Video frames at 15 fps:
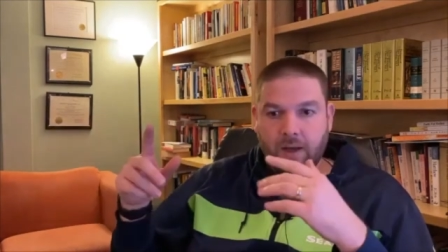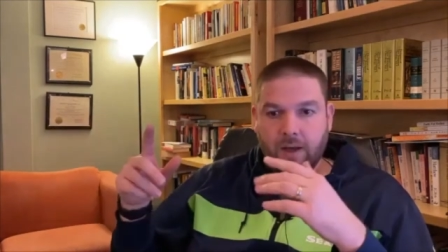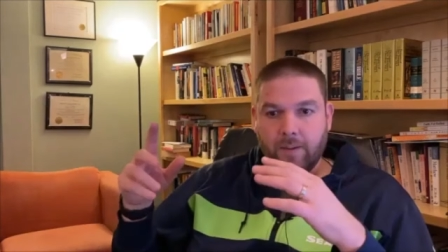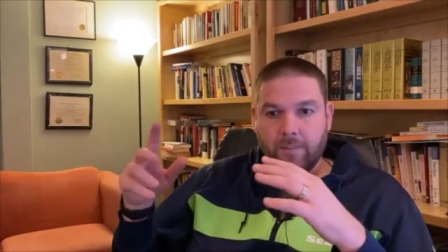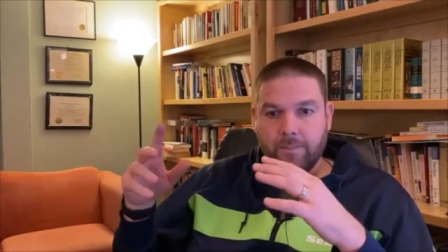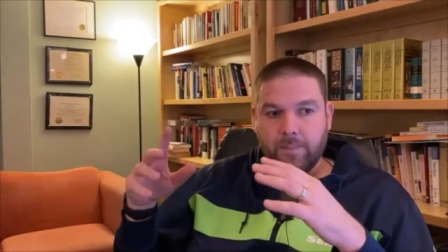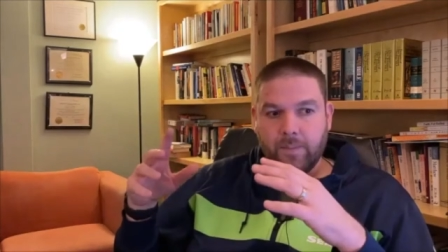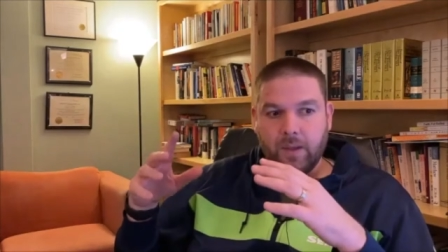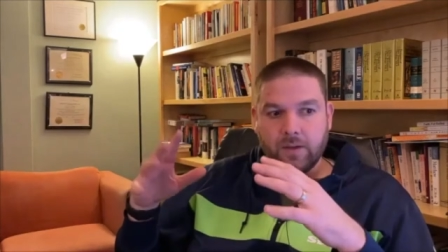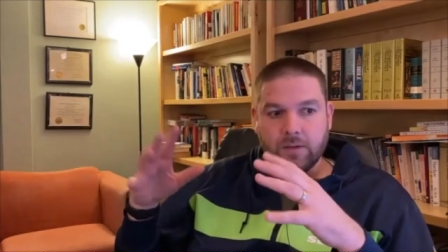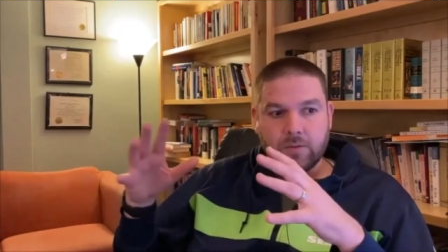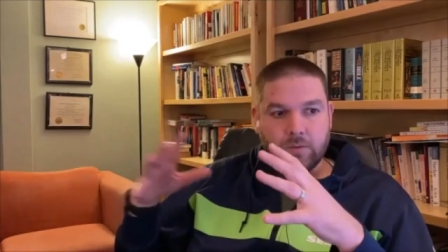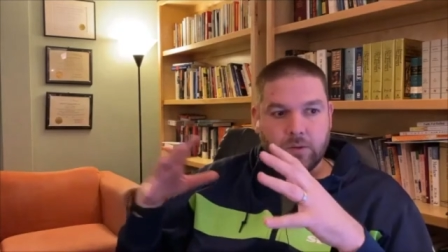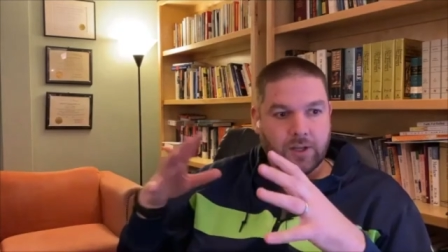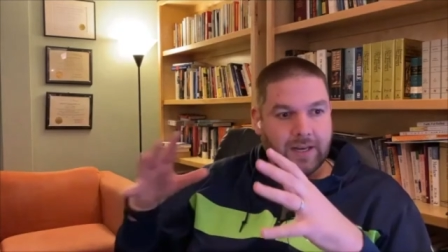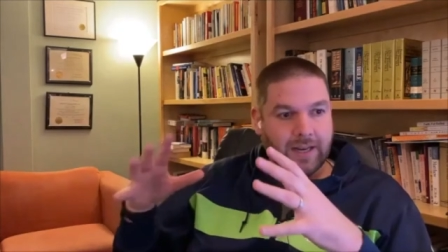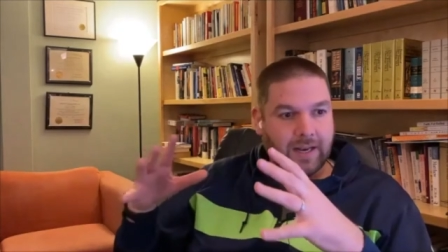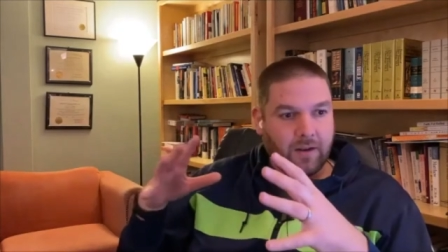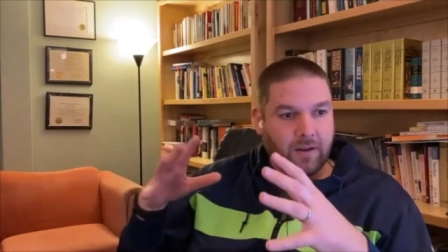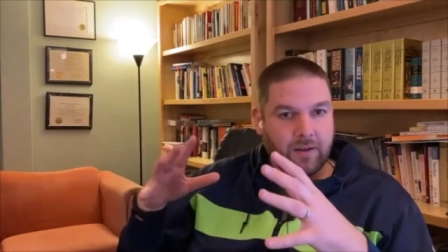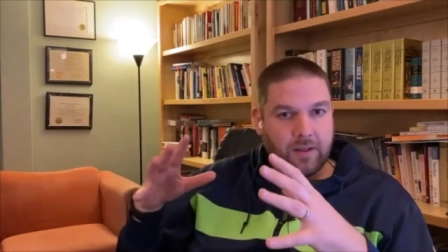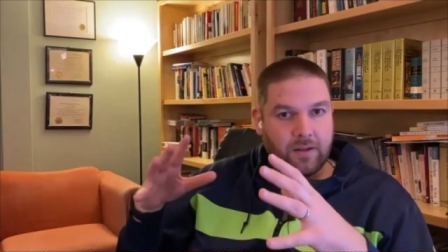Um, I was looking
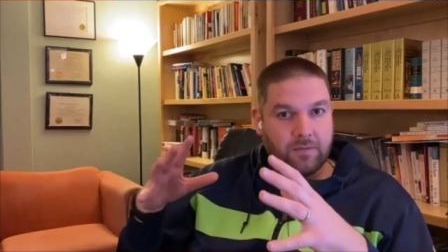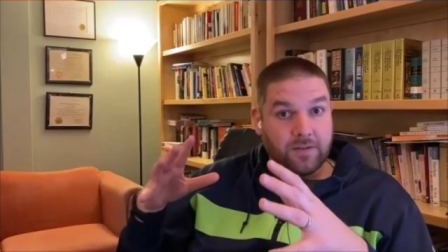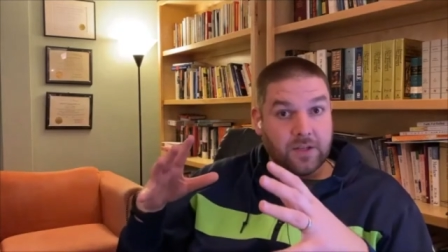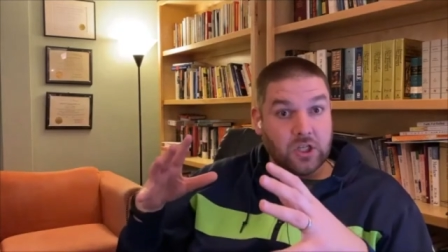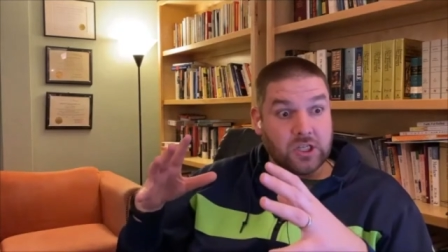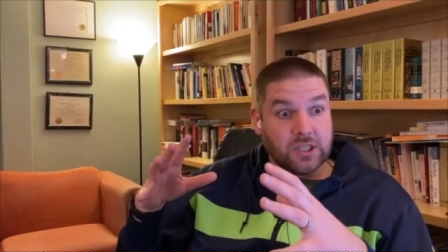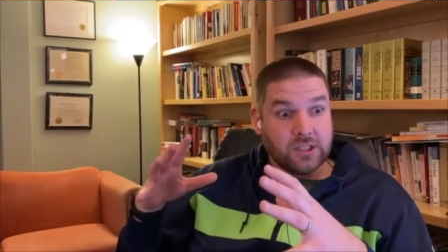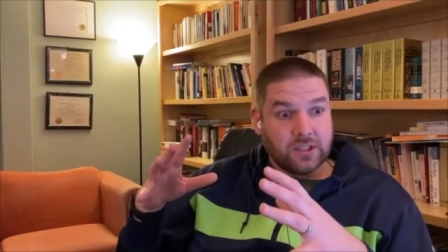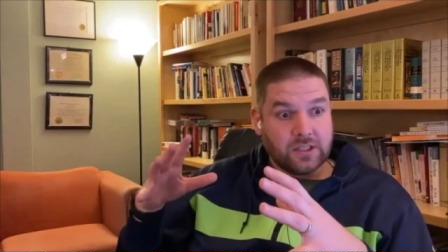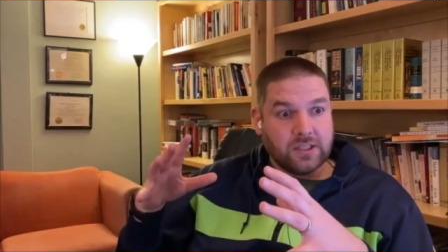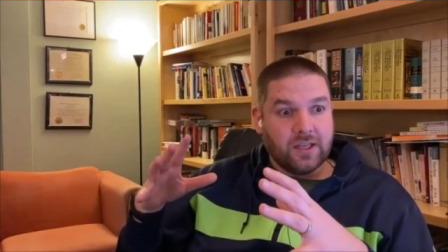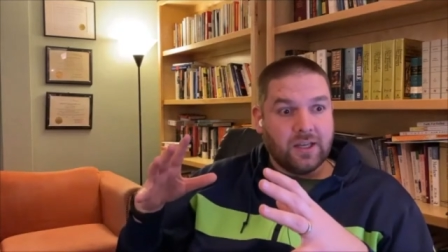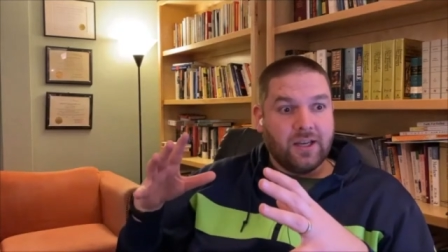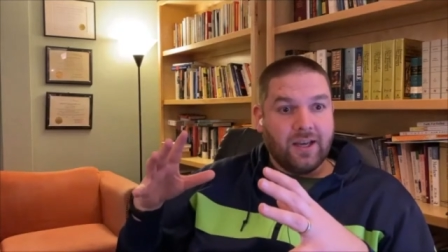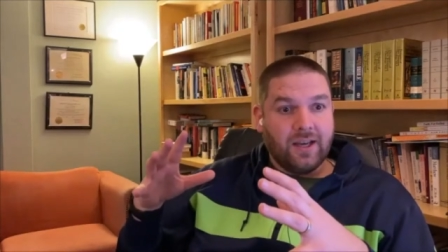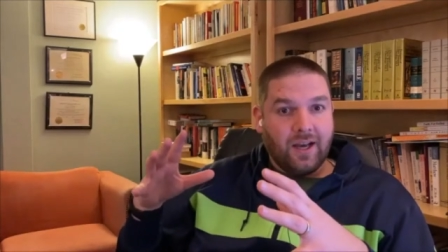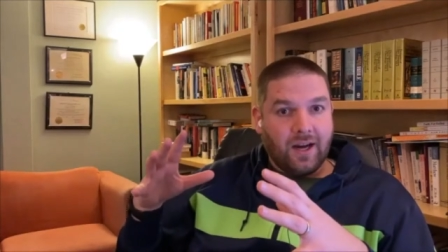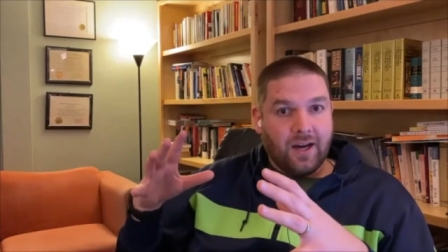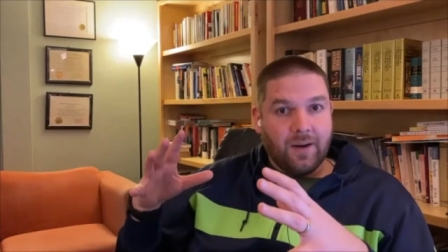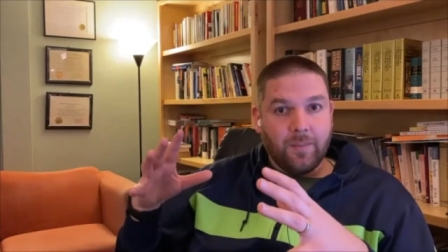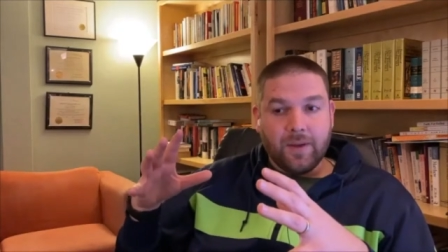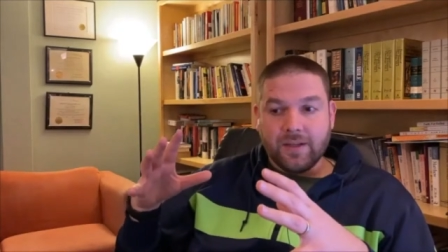at uh, Ephesians
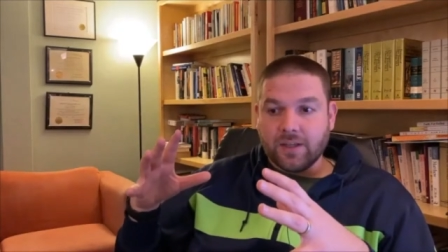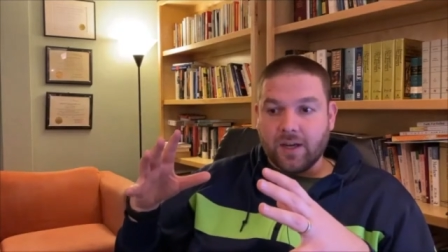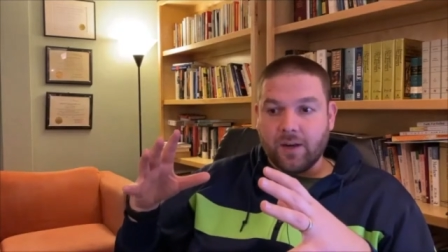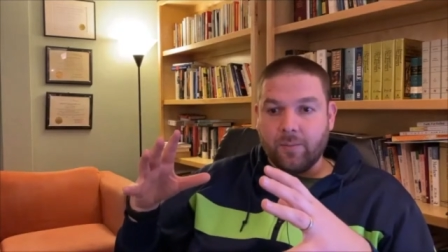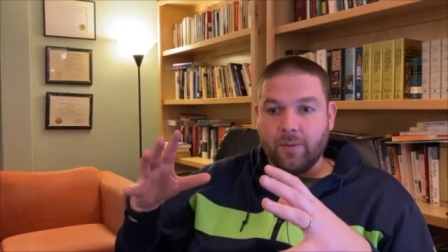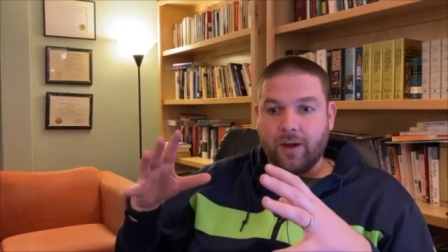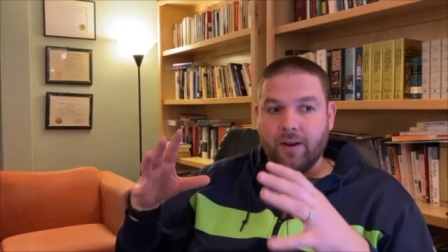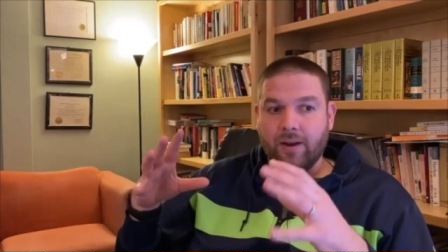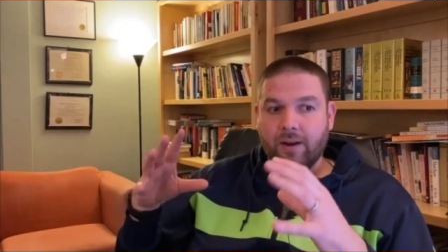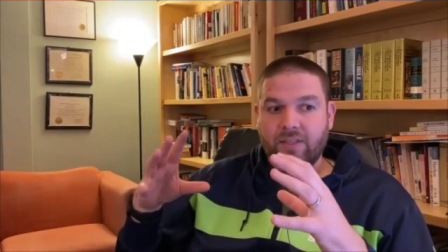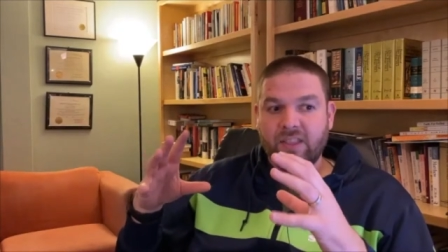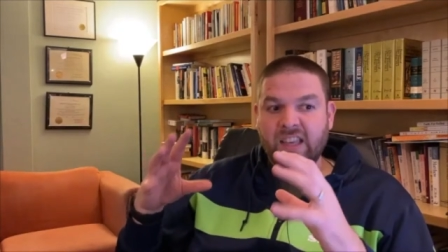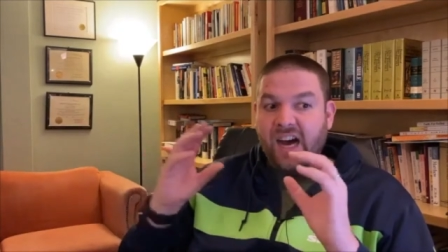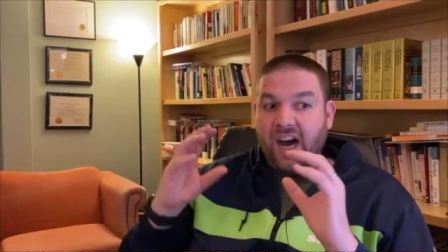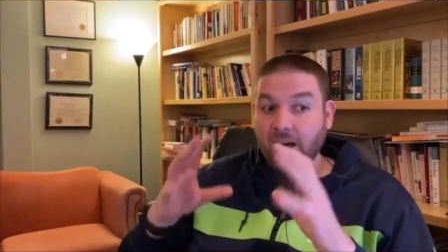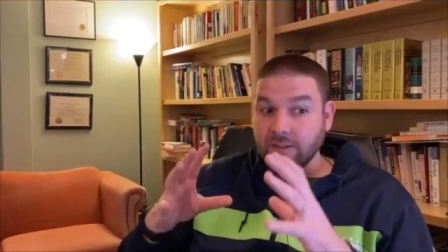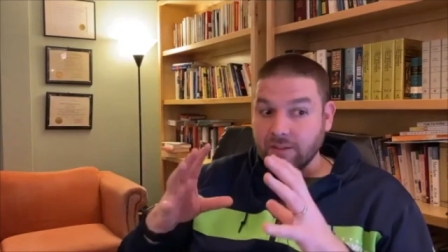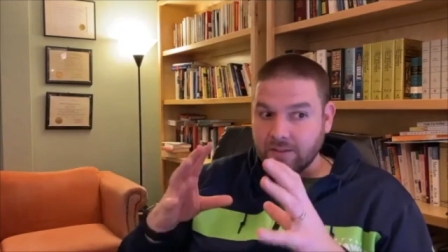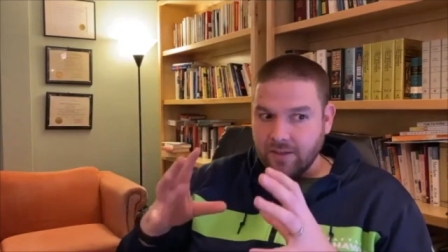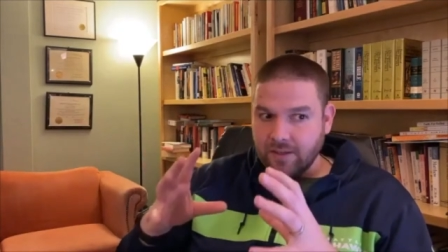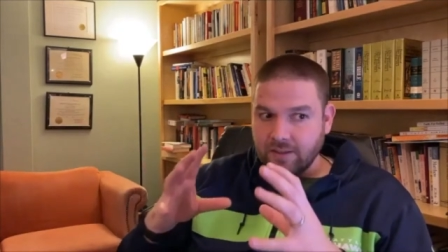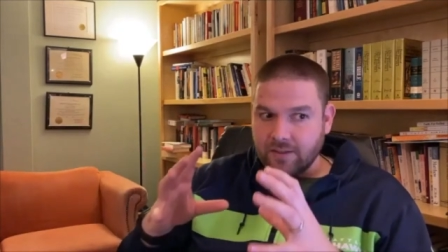um, and talking about the
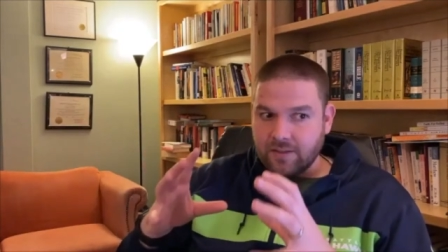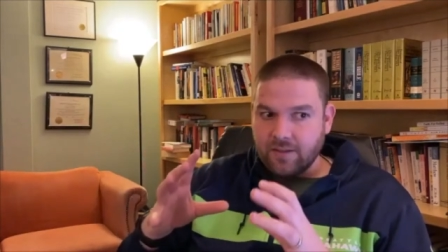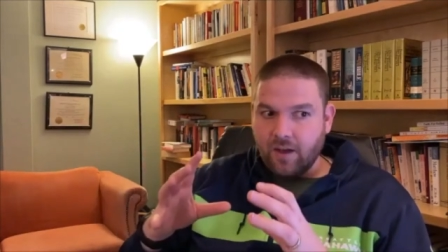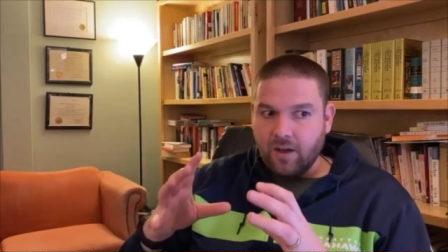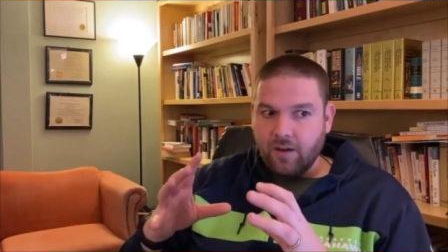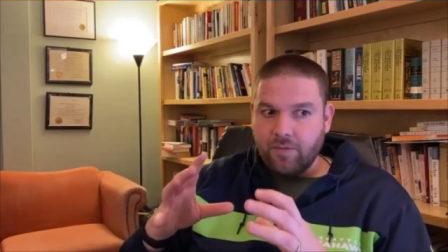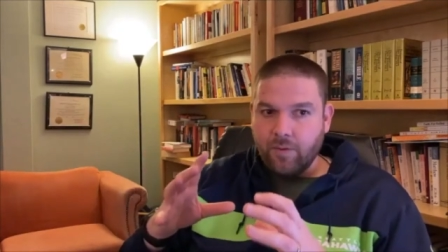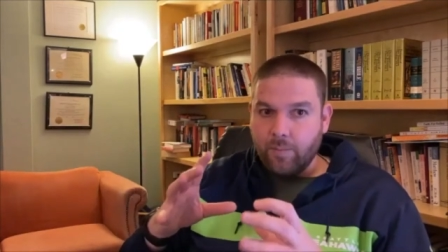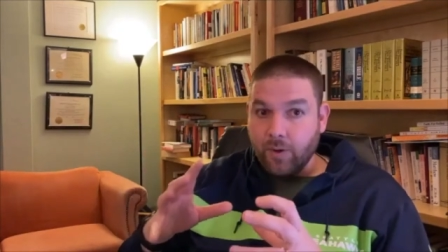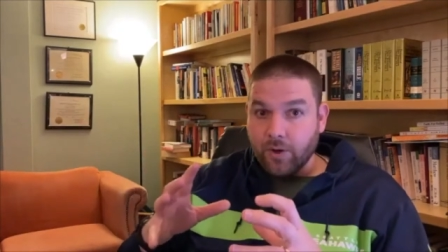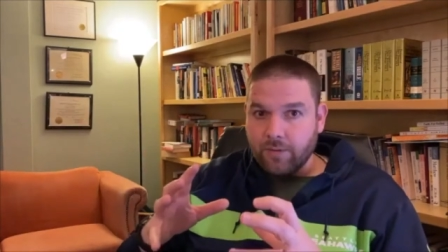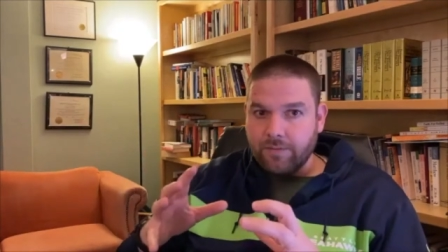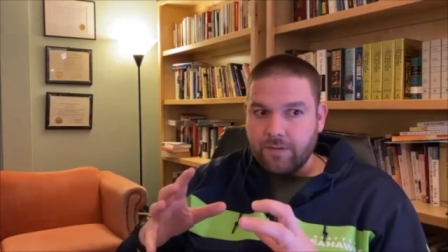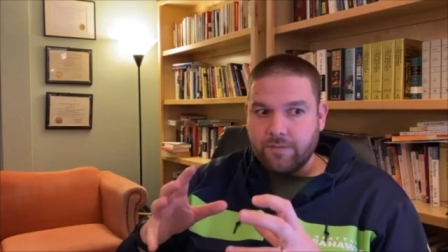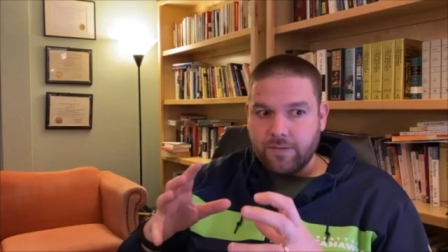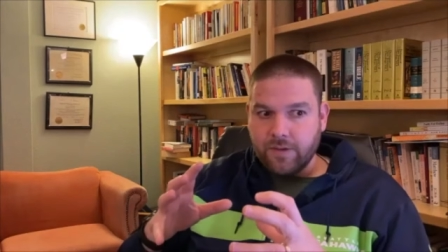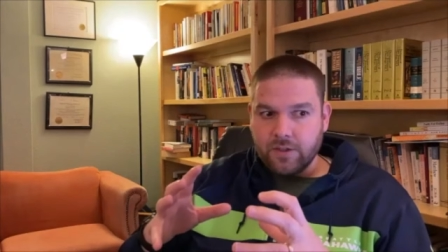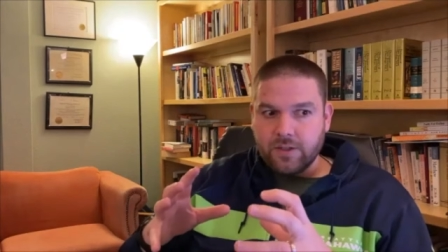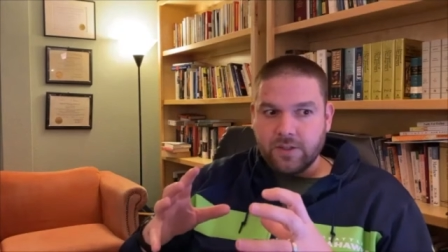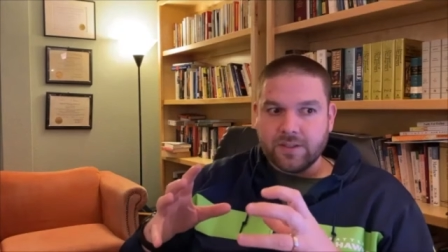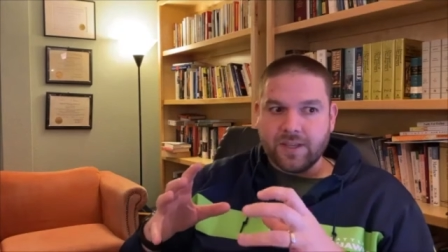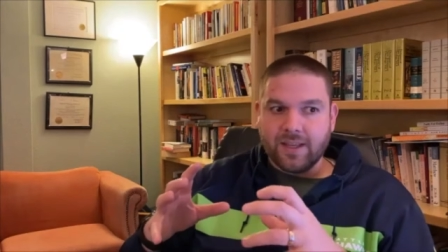usness of the book of
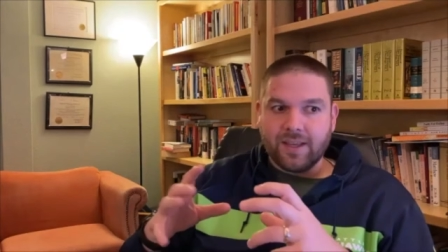Ephesians.